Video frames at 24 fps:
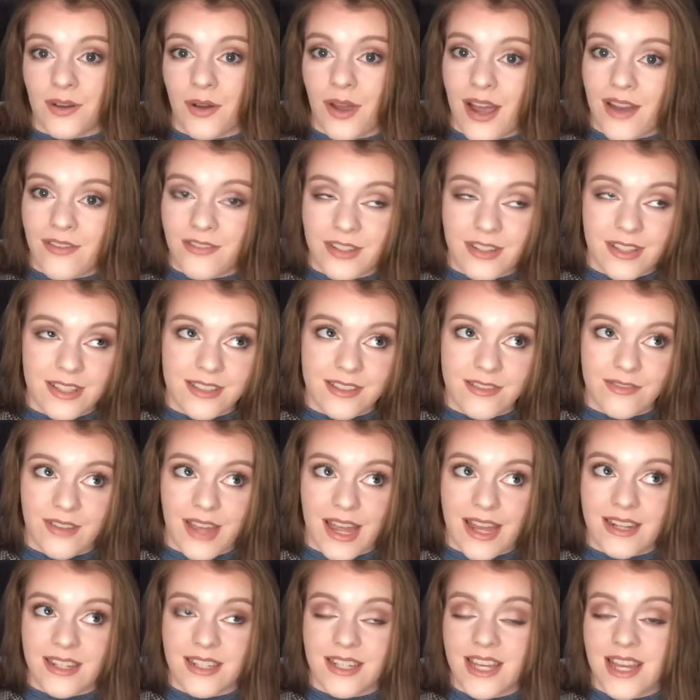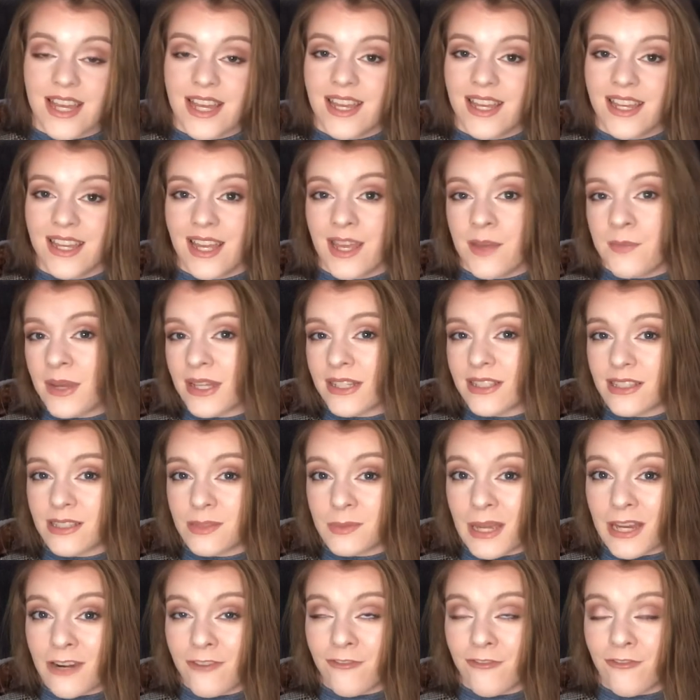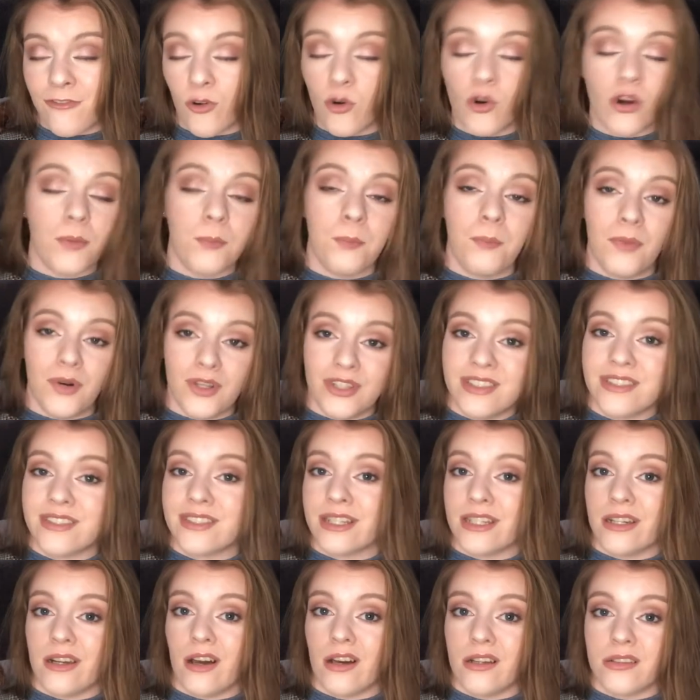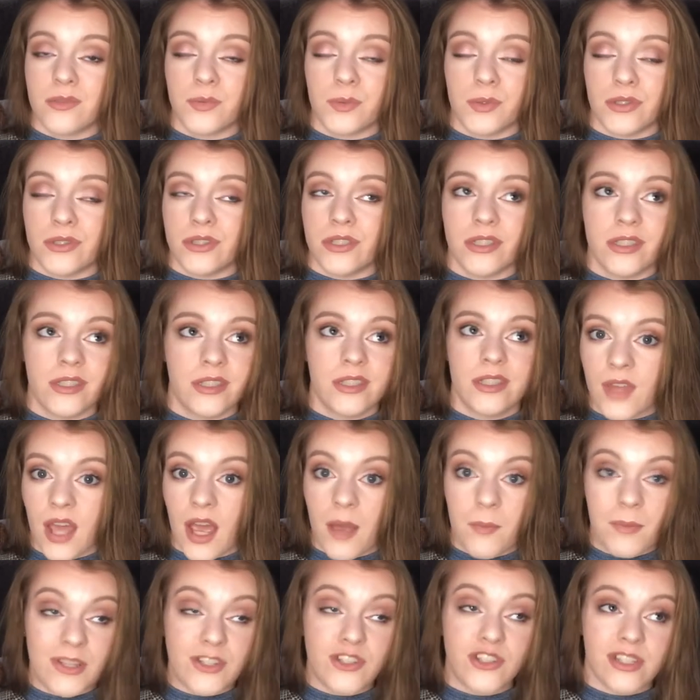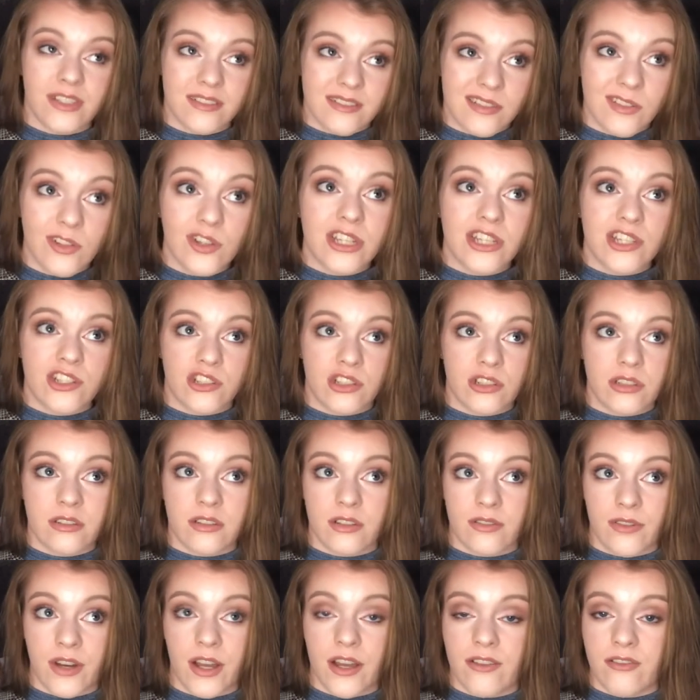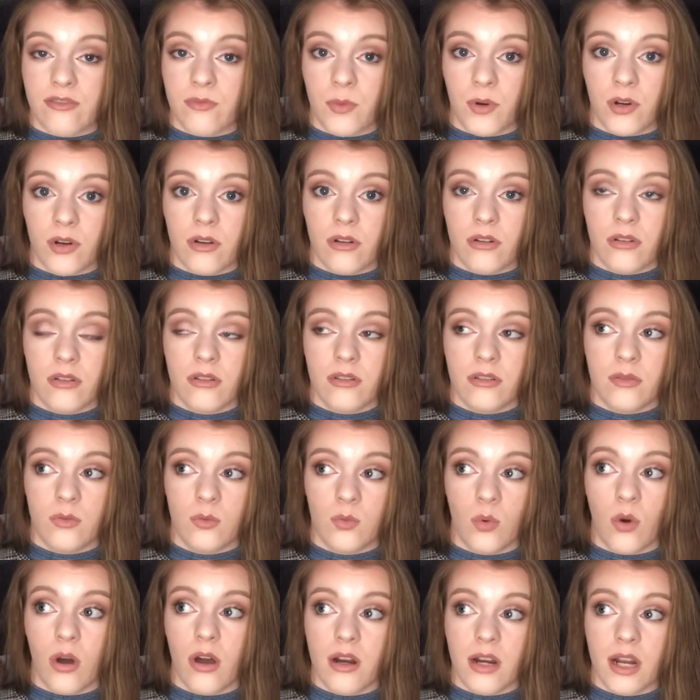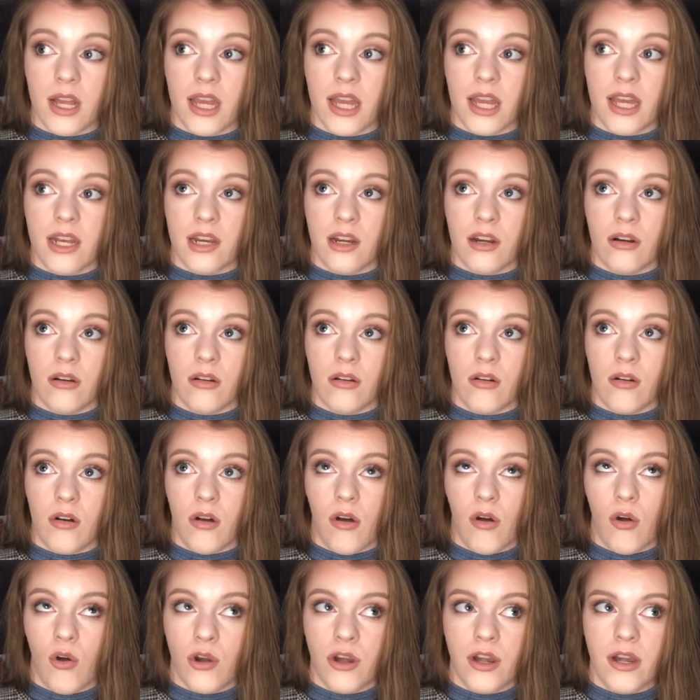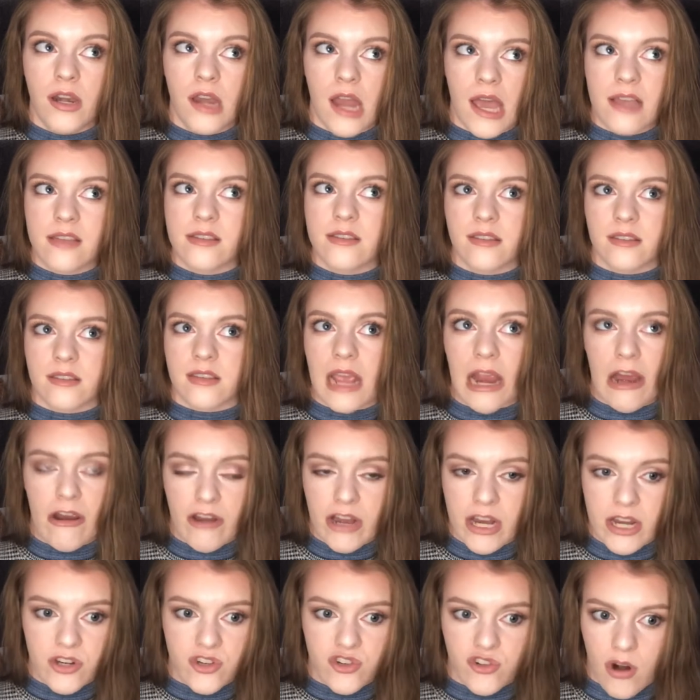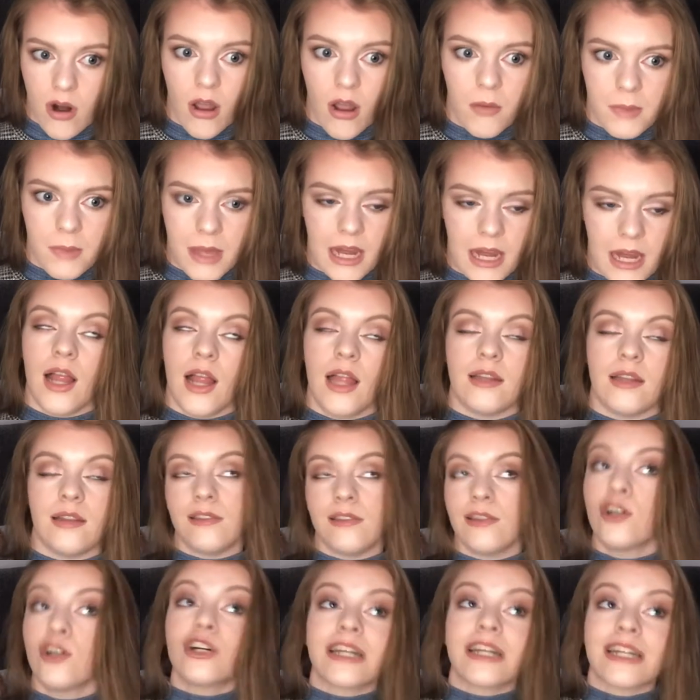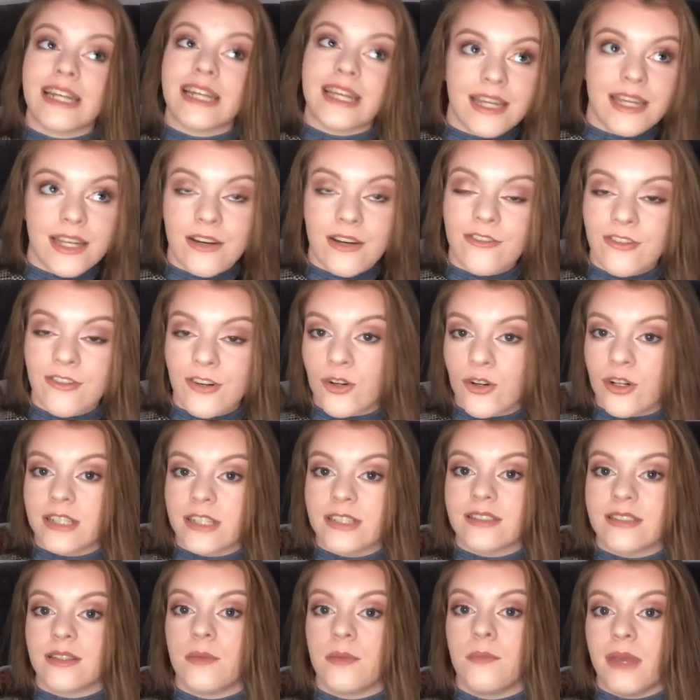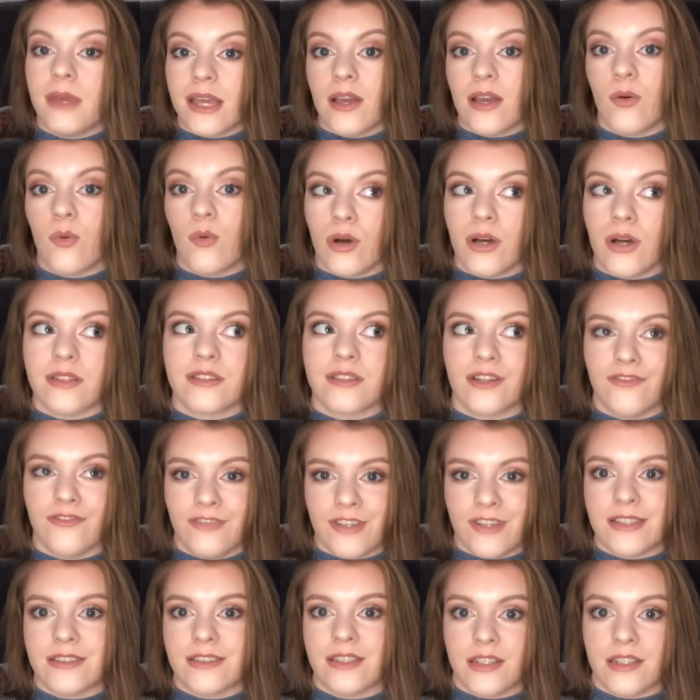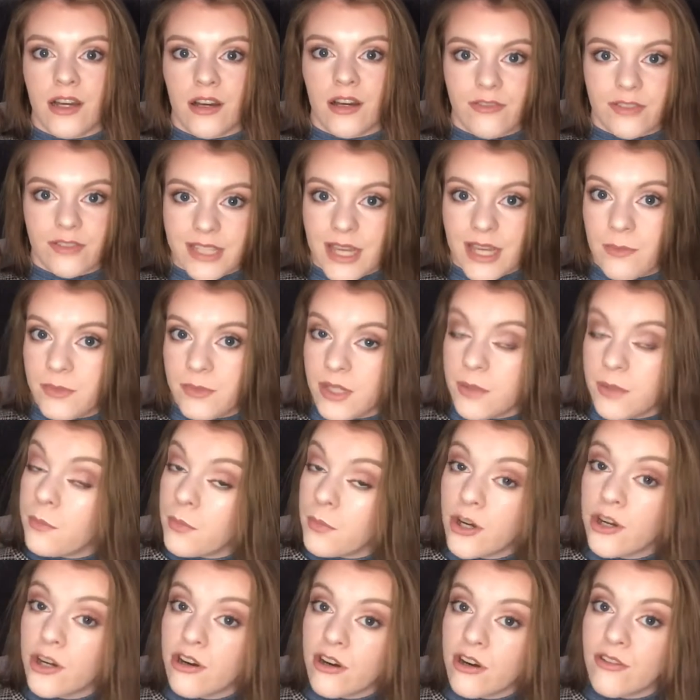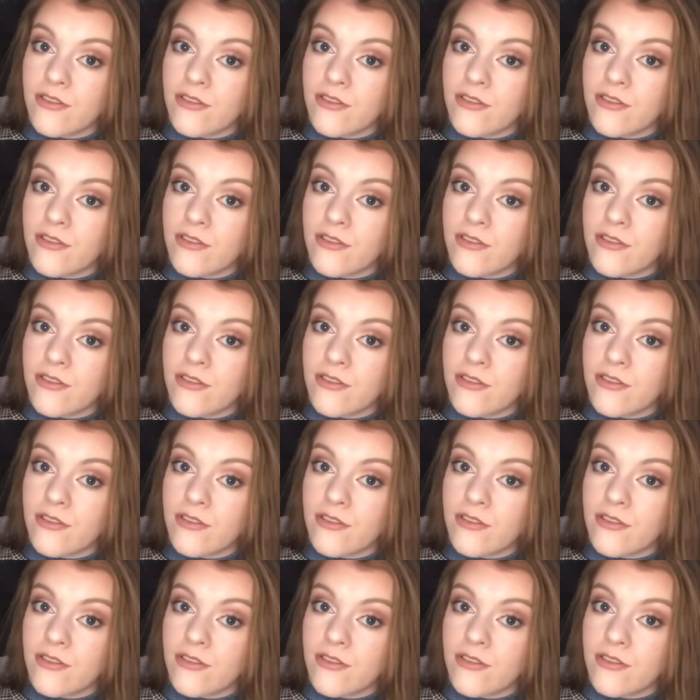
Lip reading: after this event, Kim had to spend 4 months in hospital. I mean, she's lucky she survived, but what an unnecessary trauma. And luckily, of course, Mick was convicted of attempted murder